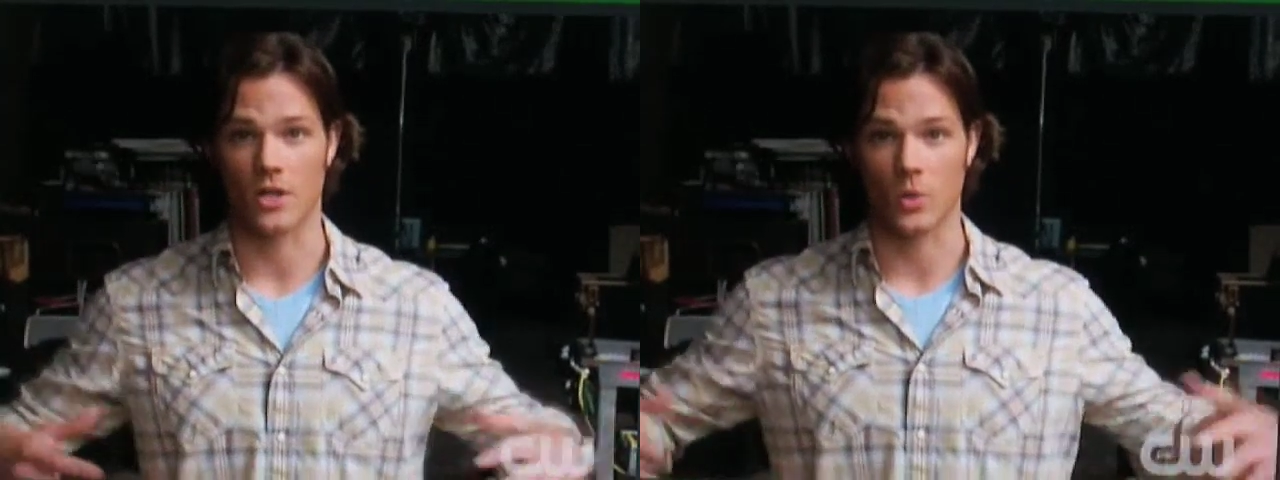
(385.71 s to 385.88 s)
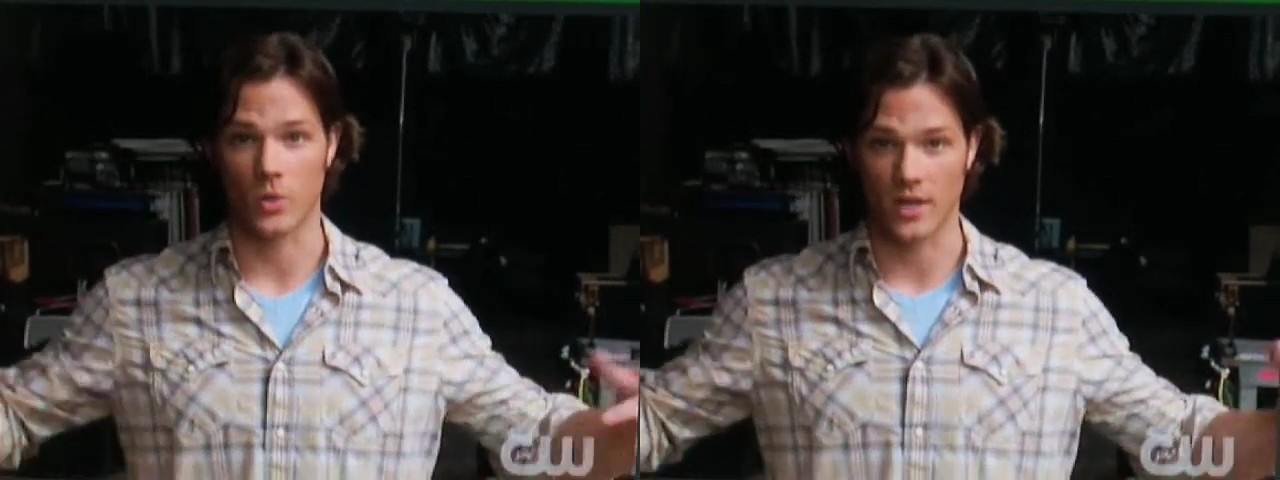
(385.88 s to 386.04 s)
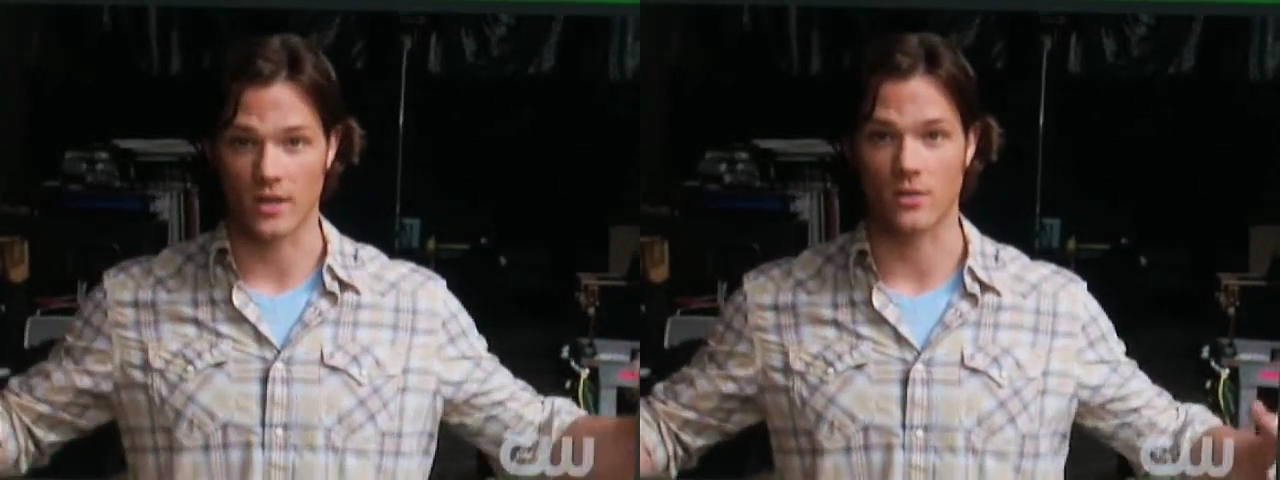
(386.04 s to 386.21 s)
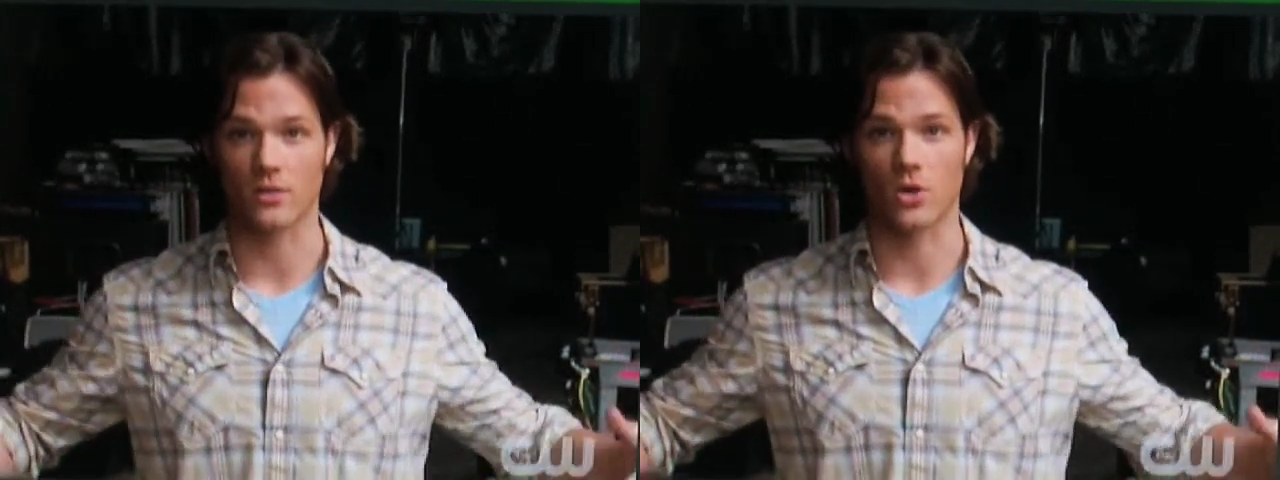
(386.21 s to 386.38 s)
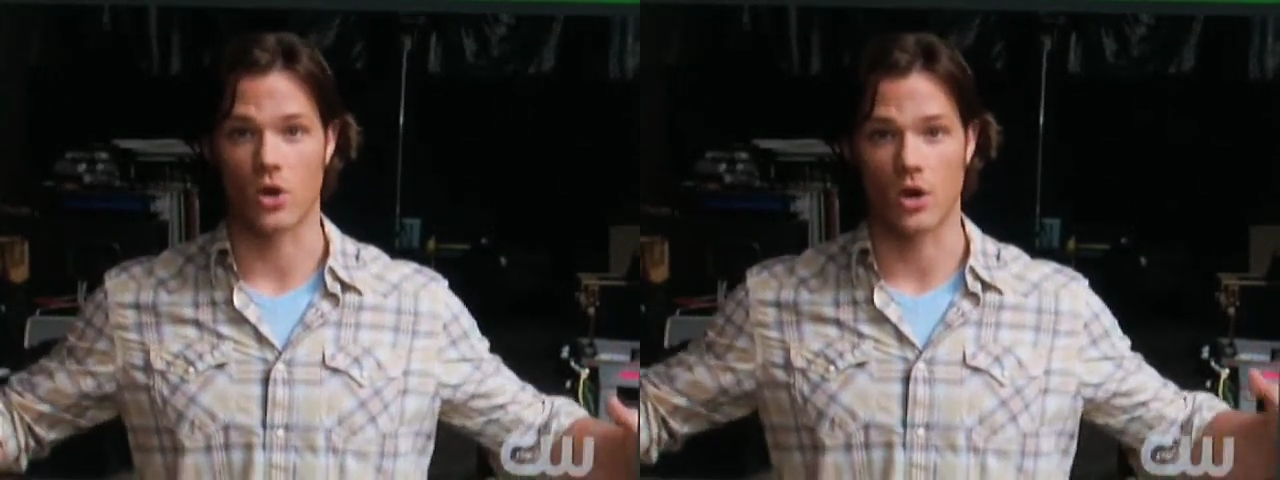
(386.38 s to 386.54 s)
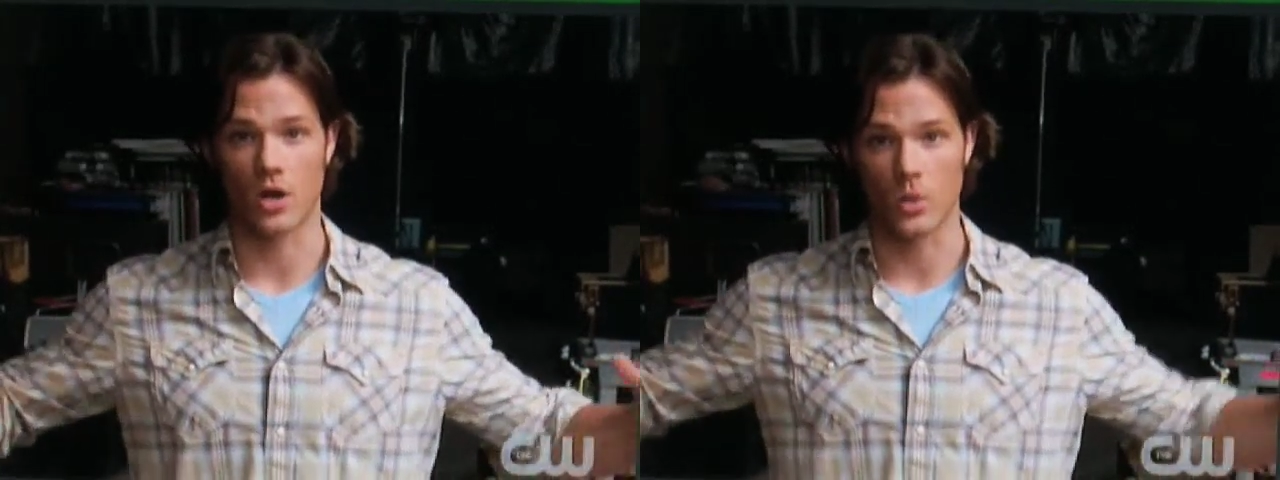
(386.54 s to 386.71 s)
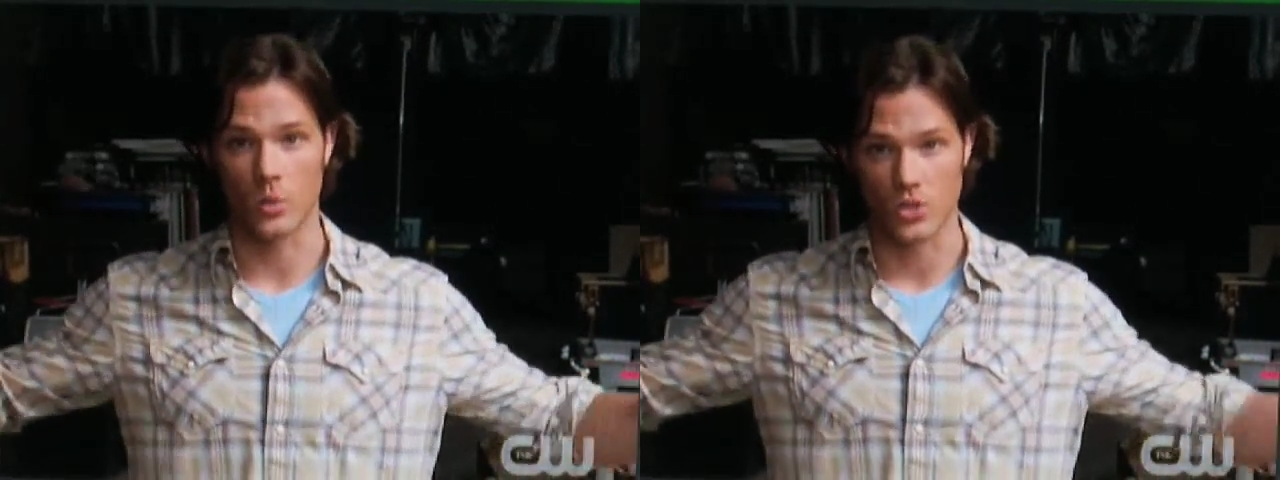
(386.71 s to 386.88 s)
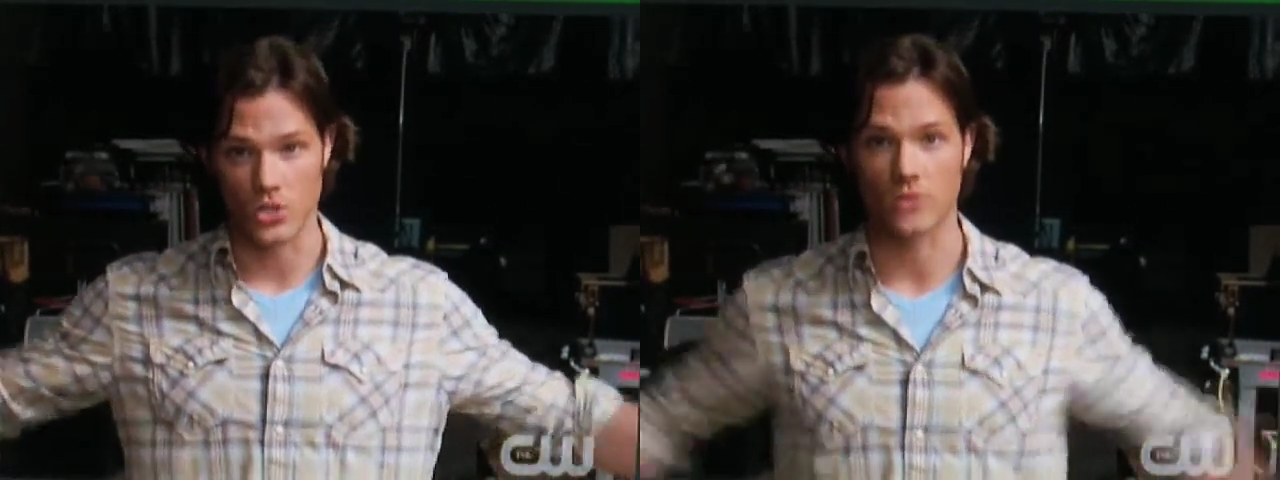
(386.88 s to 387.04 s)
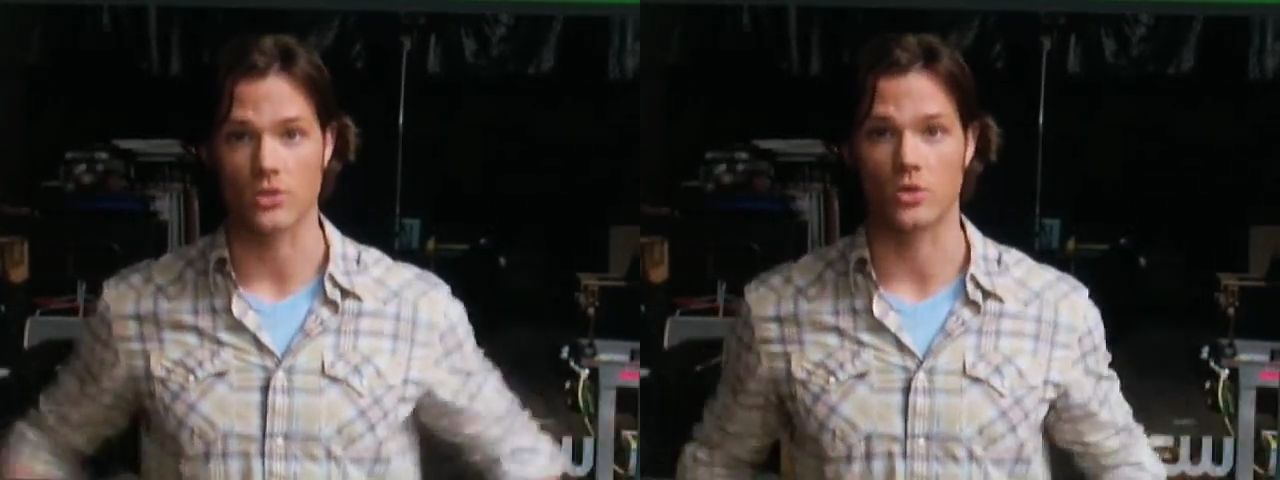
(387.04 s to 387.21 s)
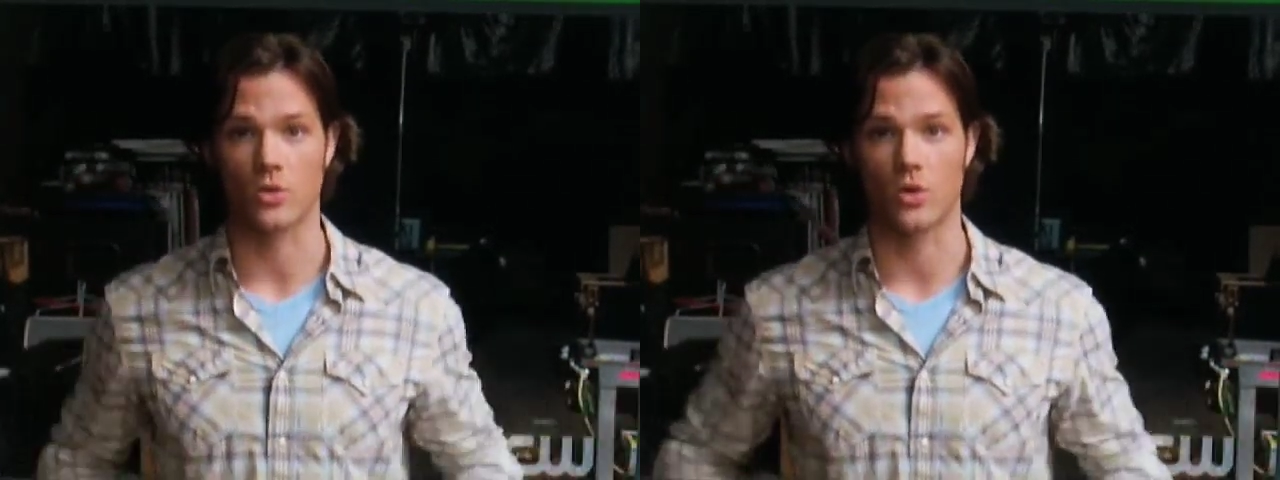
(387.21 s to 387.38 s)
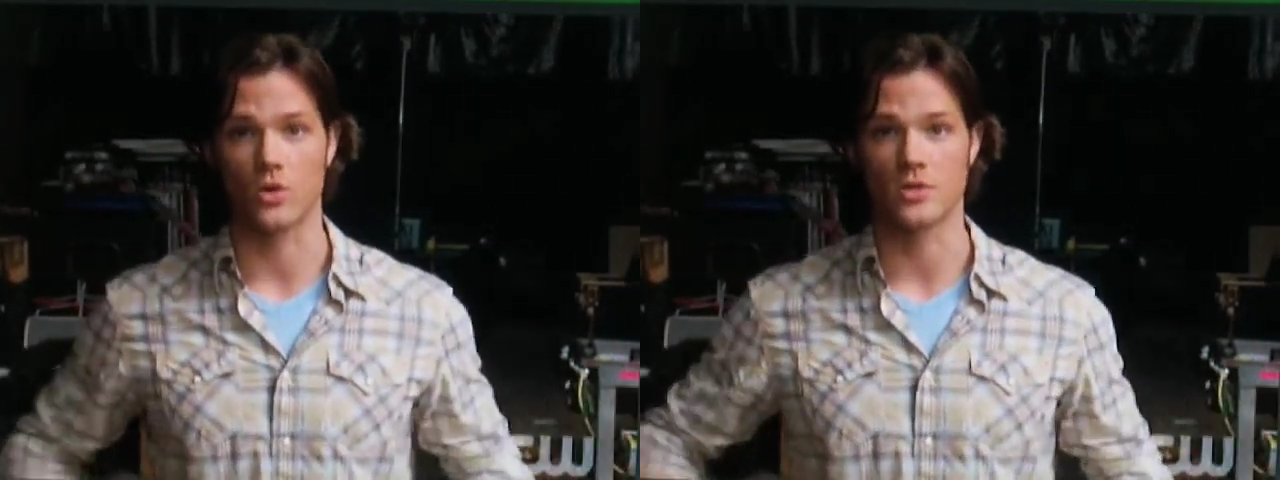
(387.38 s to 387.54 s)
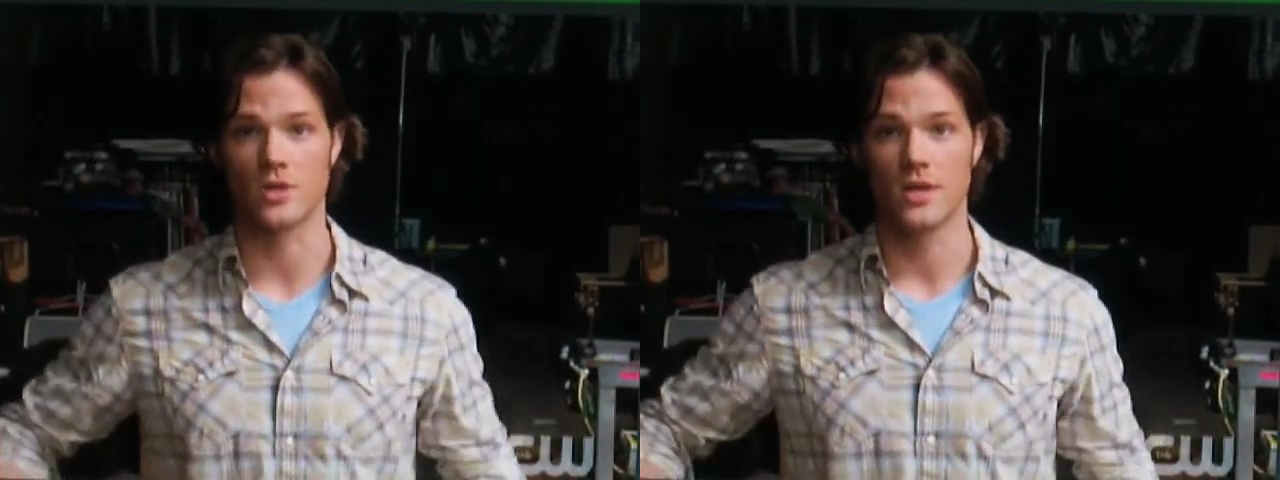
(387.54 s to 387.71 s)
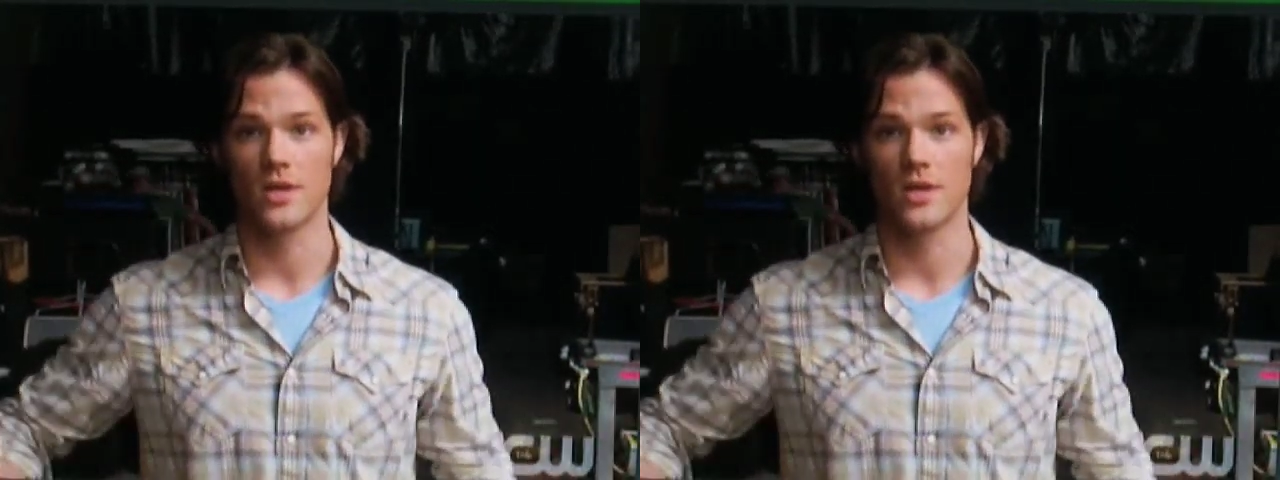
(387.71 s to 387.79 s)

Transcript: and we get into the car and we shut the doors,